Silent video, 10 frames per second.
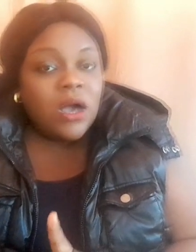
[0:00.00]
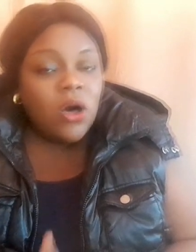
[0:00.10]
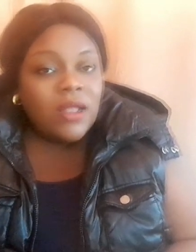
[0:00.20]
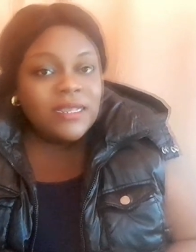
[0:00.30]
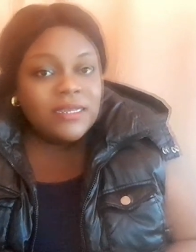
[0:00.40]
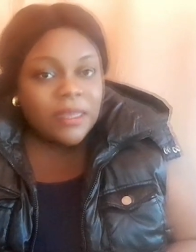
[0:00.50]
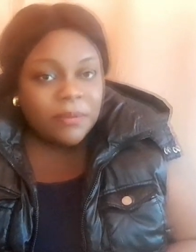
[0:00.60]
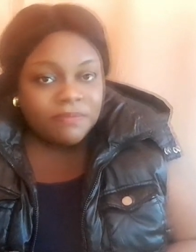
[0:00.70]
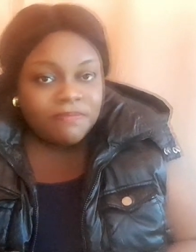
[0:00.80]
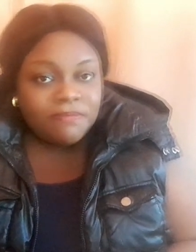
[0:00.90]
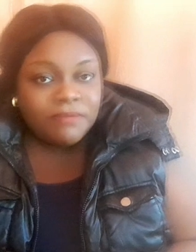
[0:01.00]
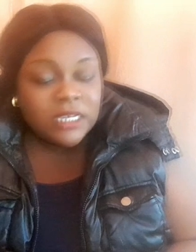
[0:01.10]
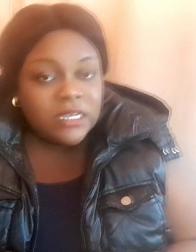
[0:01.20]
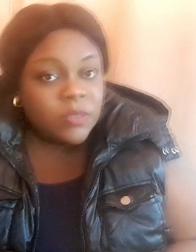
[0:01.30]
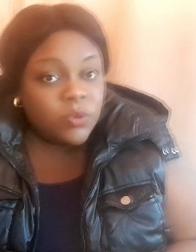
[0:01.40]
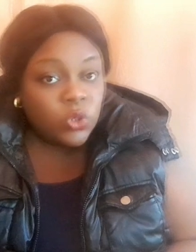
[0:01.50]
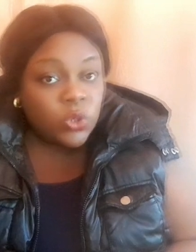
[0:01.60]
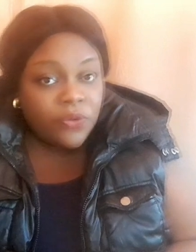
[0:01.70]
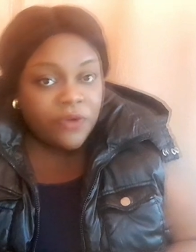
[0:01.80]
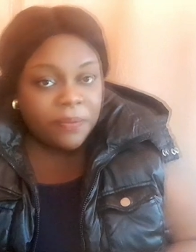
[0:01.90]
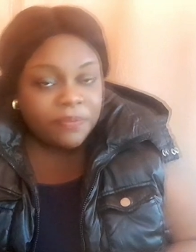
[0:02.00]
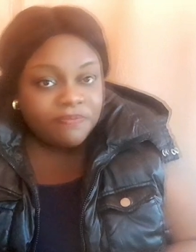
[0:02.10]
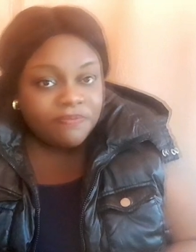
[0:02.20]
calling them in the spiritual realm.